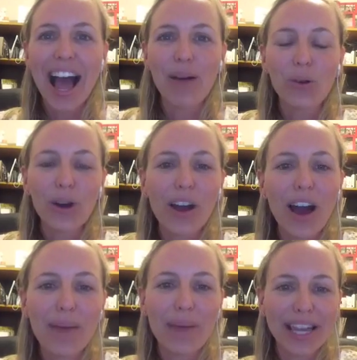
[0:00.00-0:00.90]
and what
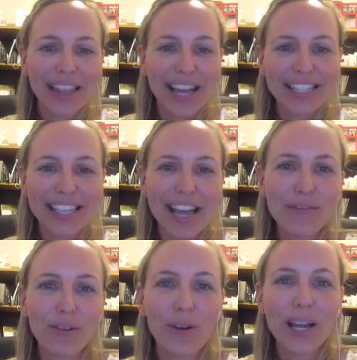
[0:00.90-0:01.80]
I make that
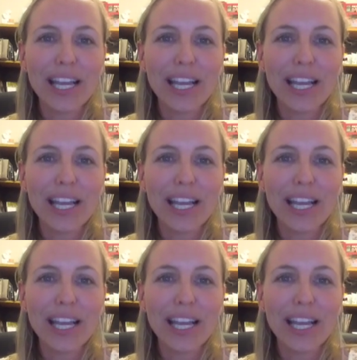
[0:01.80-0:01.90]
stand for